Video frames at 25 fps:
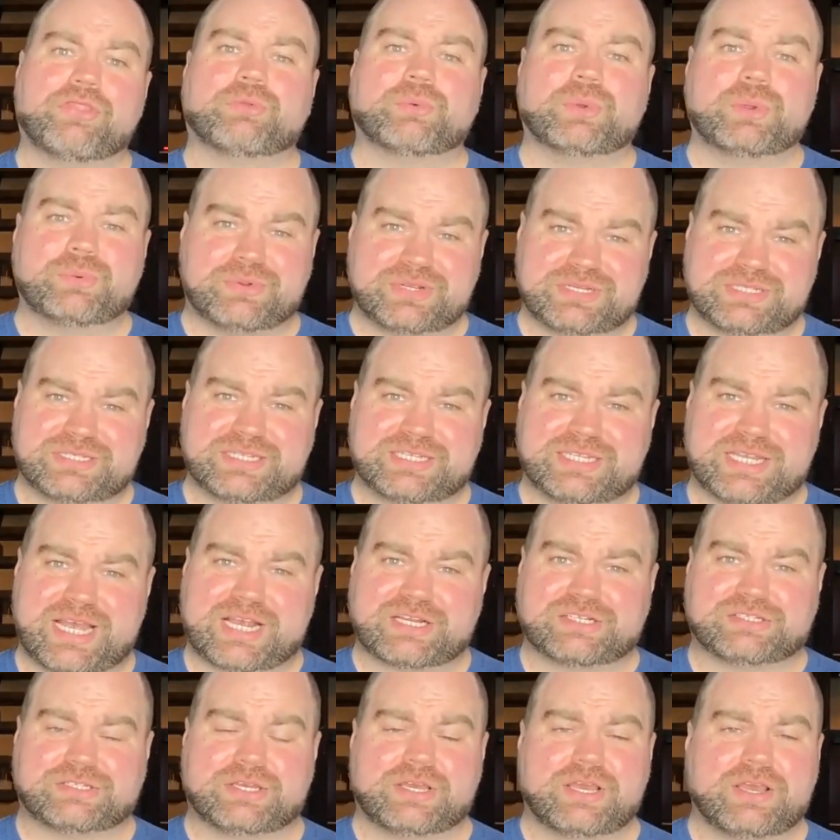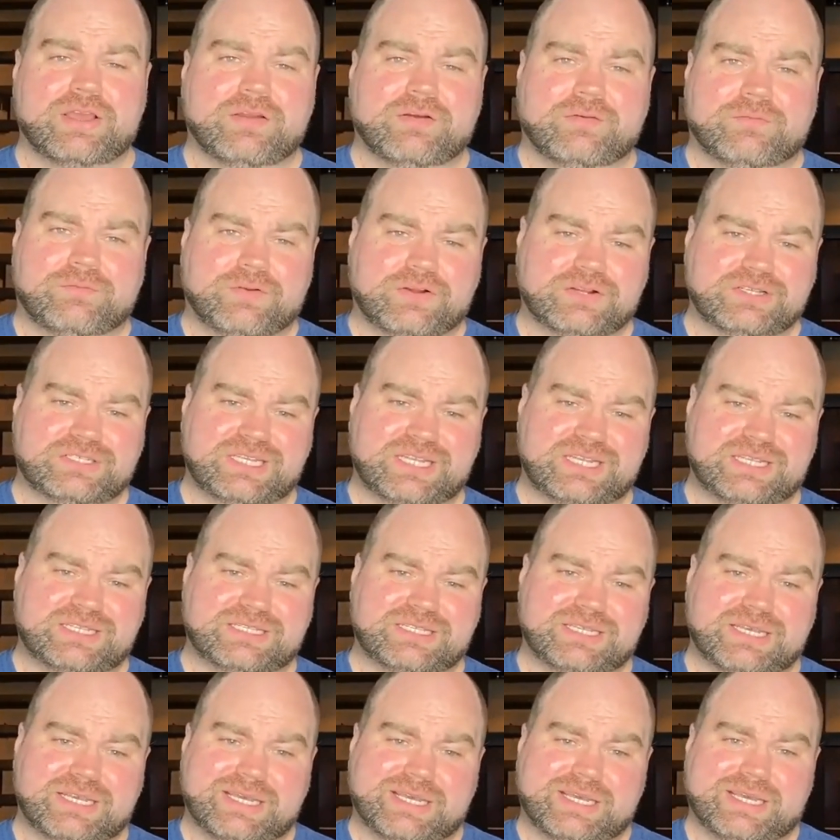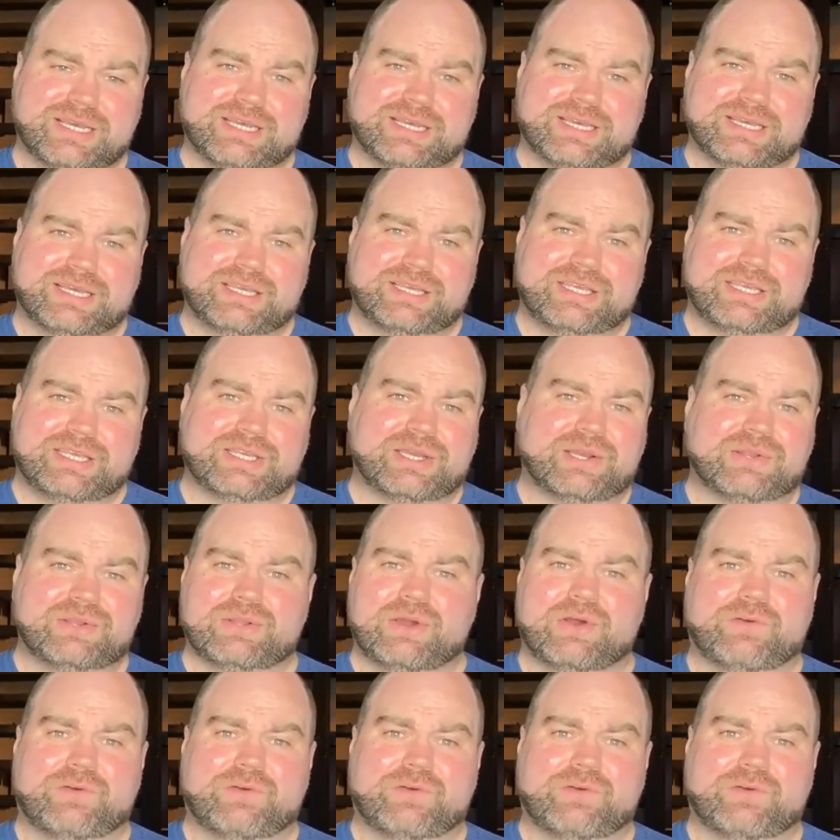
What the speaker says: reasons actually. First is, you don't